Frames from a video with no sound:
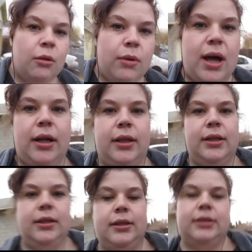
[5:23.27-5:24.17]
well,
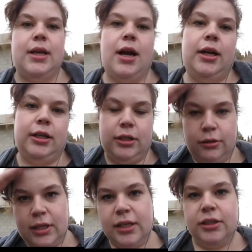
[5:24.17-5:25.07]
sorry to
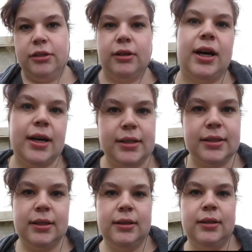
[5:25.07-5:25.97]
do that to you
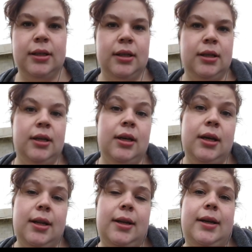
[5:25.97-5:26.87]
guys.
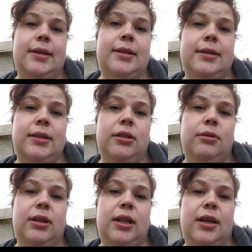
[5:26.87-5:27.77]
I guess I'll see you
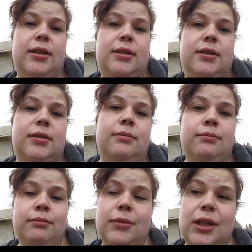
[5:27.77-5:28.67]
in the next,
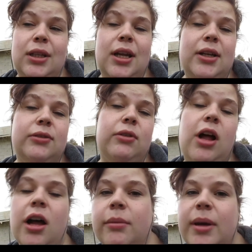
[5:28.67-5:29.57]
in the next
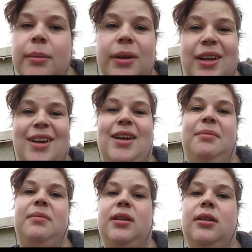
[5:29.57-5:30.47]
vlog. Maybe
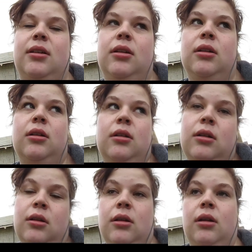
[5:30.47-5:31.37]
I'm,
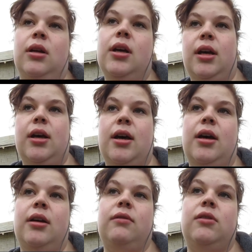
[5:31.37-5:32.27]
I,
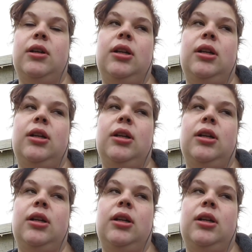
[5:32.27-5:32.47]
I have no